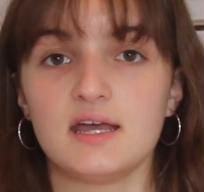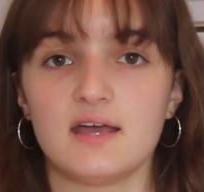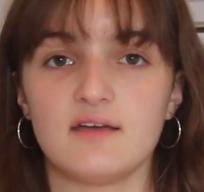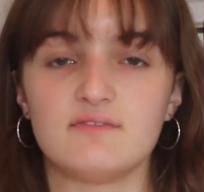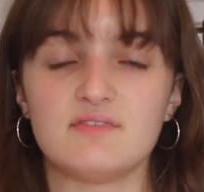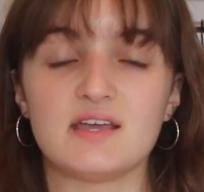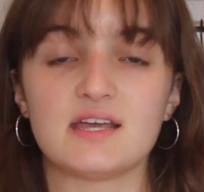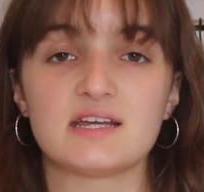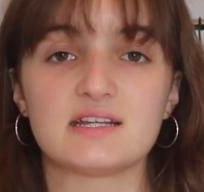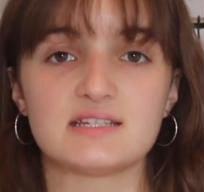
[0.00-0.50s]

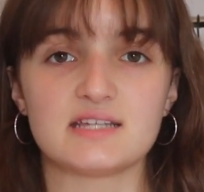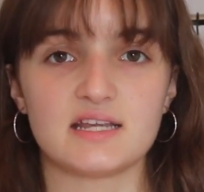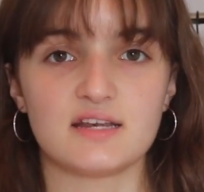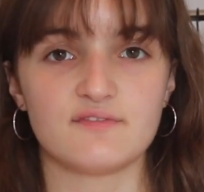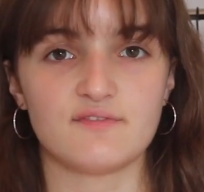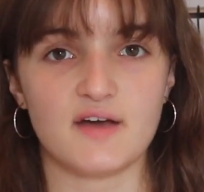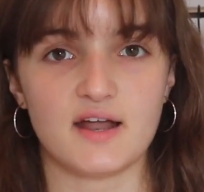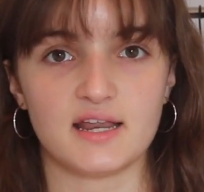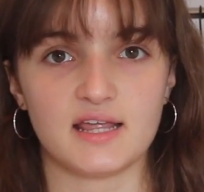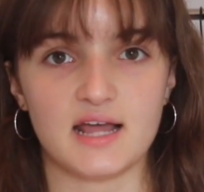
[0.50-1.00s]
if they
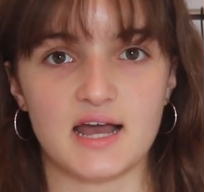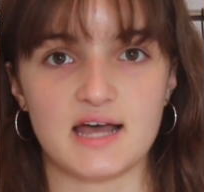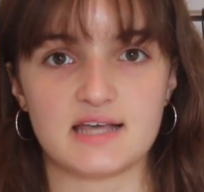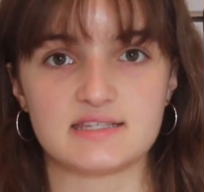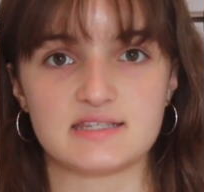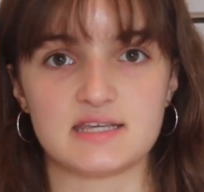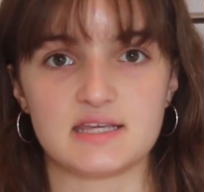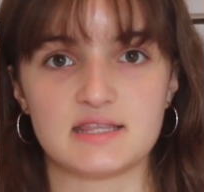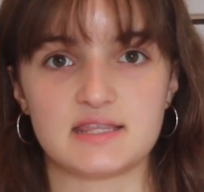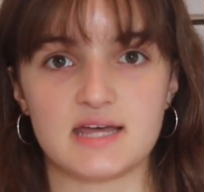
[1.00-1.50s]
contain fatty
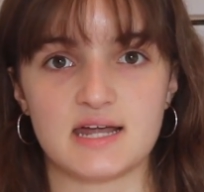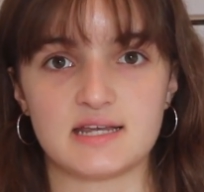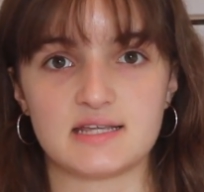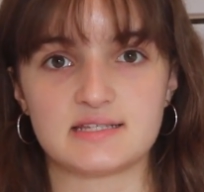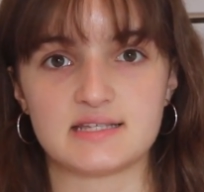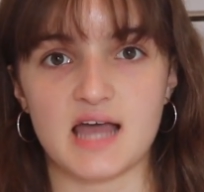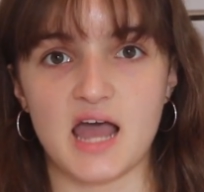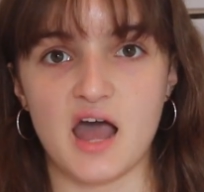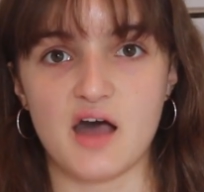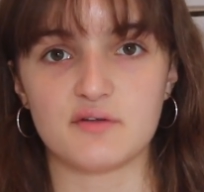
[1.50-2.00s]
acid that
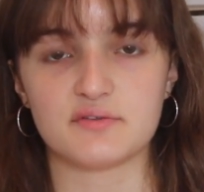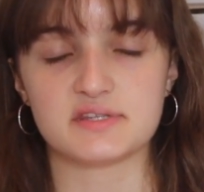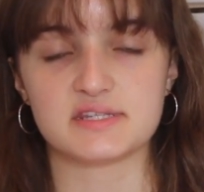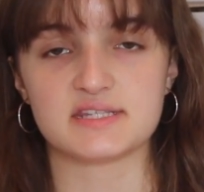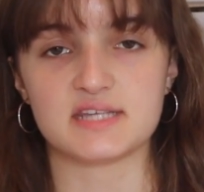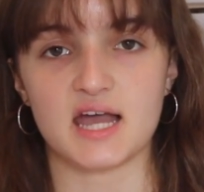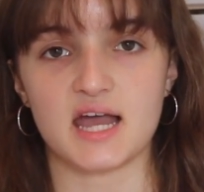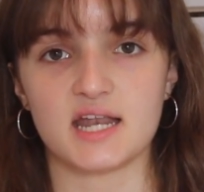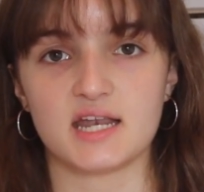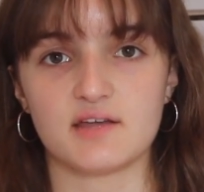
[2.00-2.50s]
is
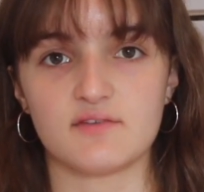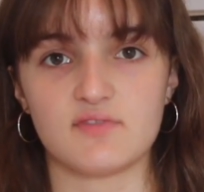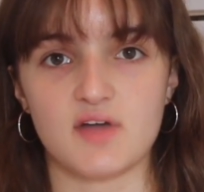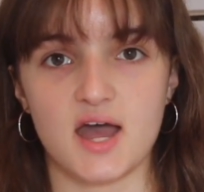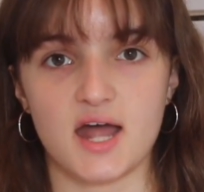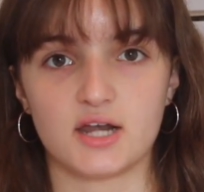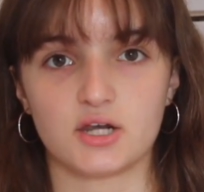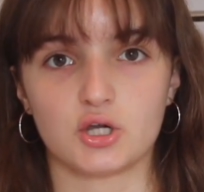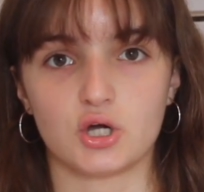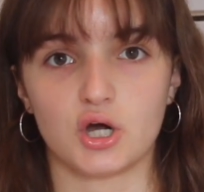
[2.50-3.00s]
outside of
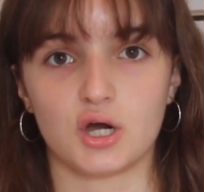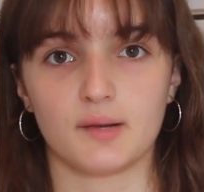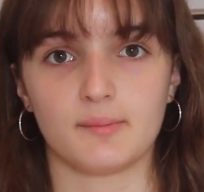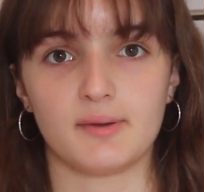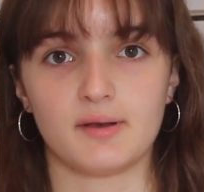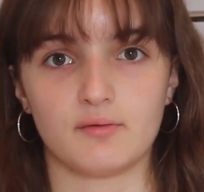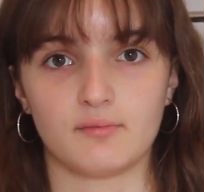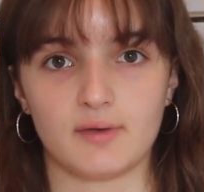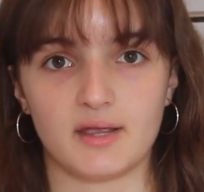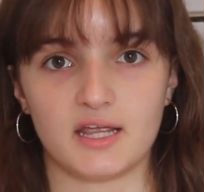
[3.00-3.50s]
that
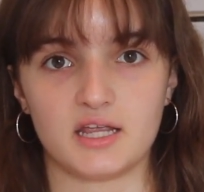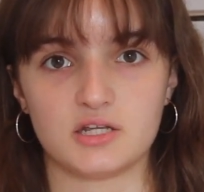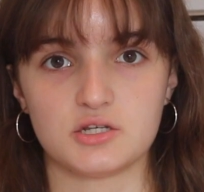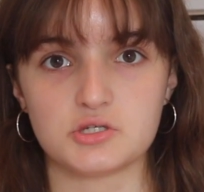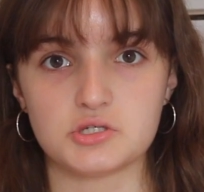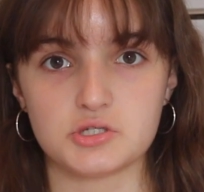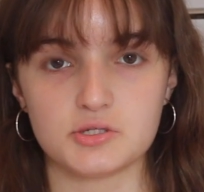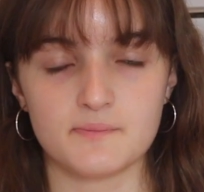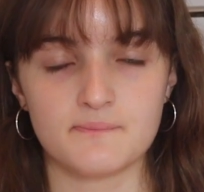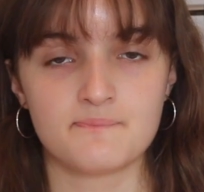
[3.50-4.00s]
carbon
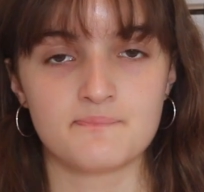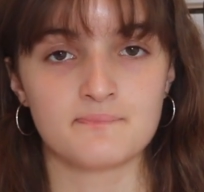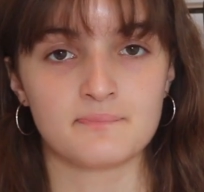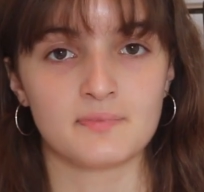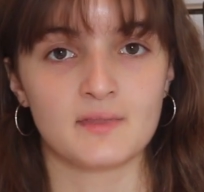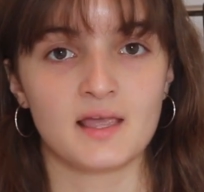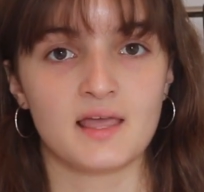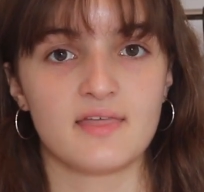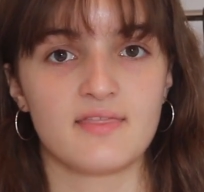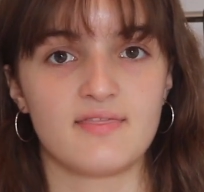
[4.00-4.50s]
range,
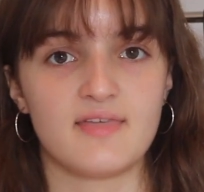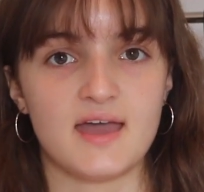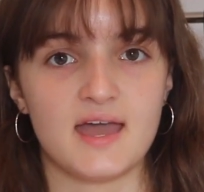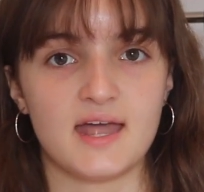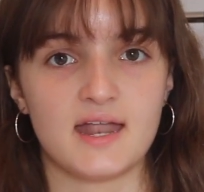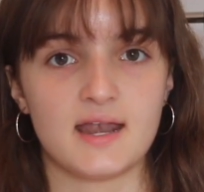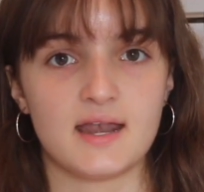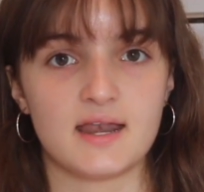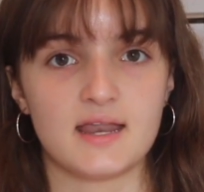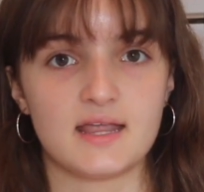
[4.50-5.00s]

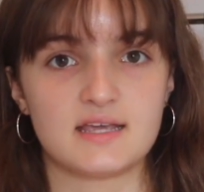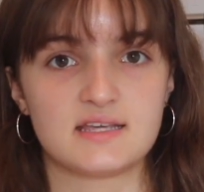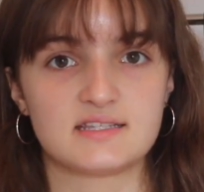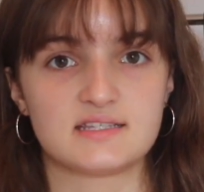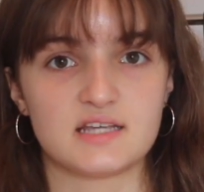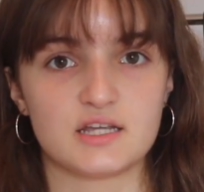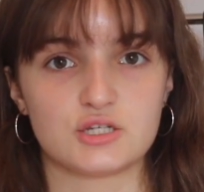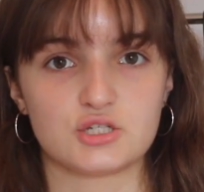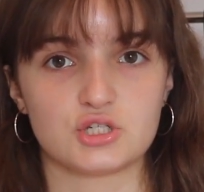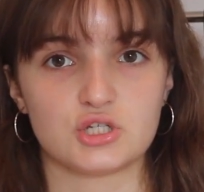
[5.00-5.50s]
then
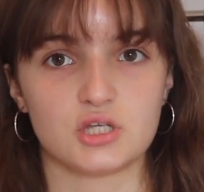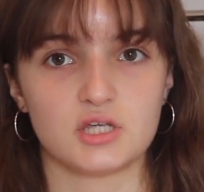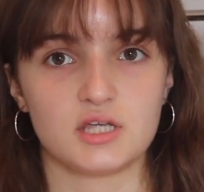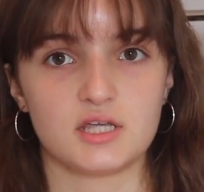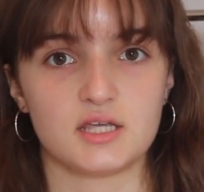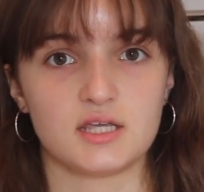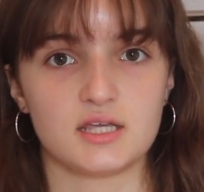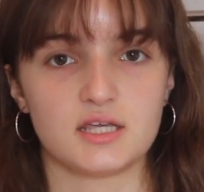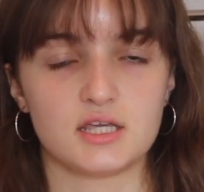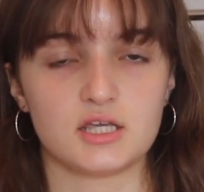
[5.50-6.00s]

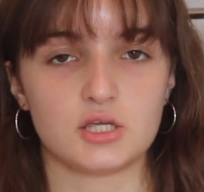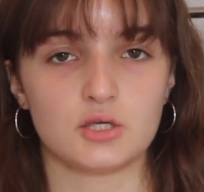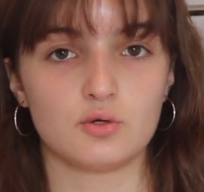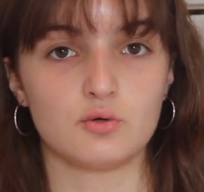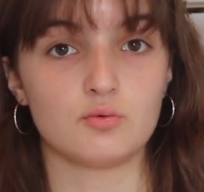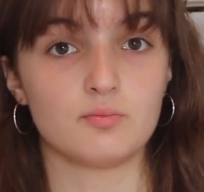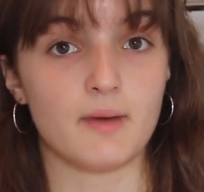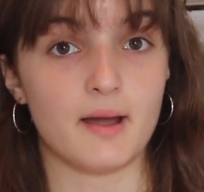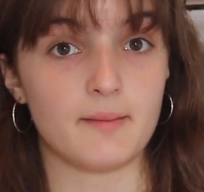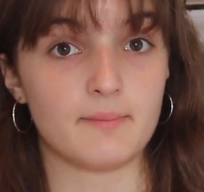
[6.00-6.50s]
essentially
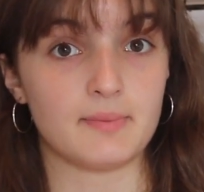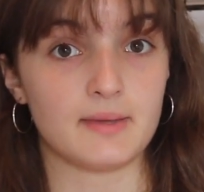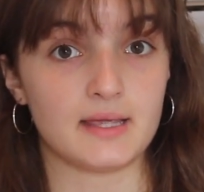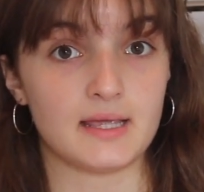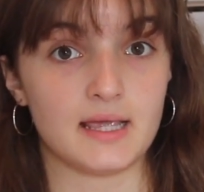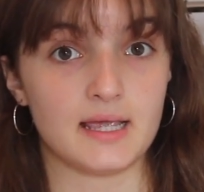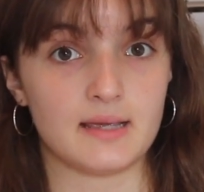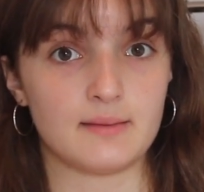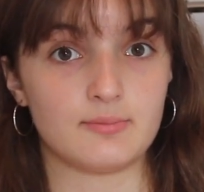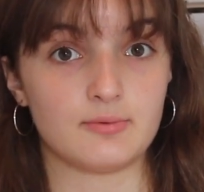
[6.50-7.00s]
you might
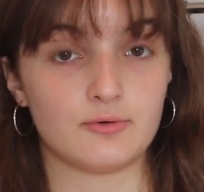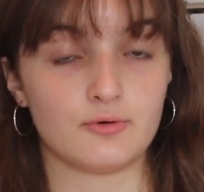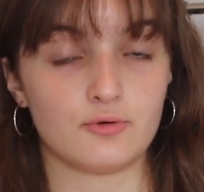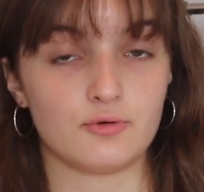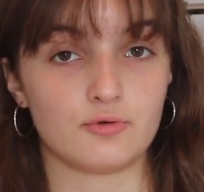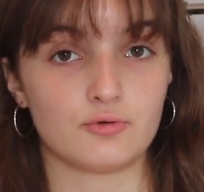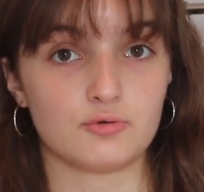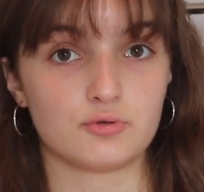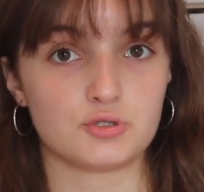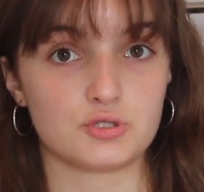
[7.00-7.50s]
be
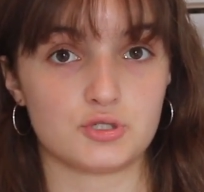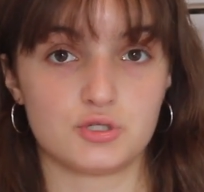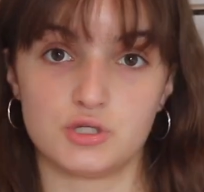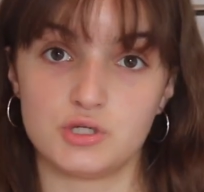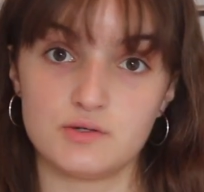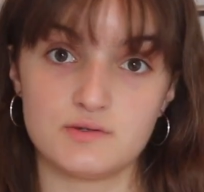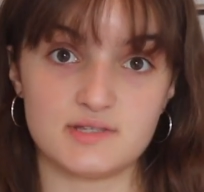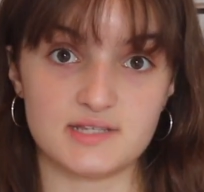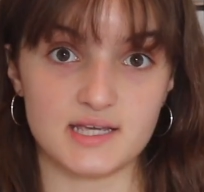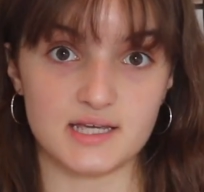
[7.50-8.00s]
able to
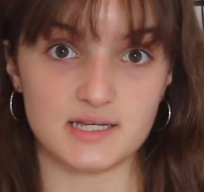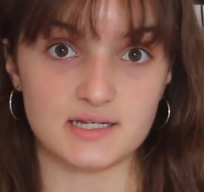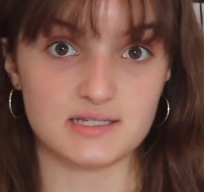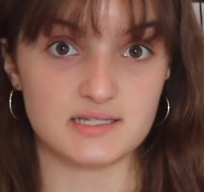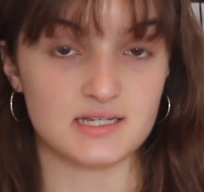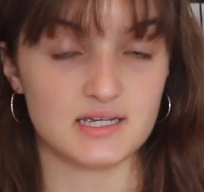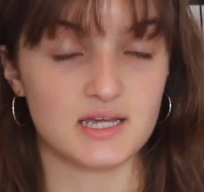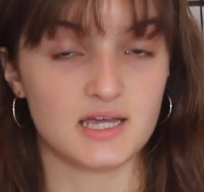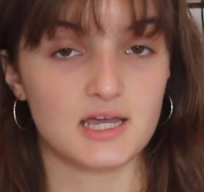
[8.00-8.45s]
use it.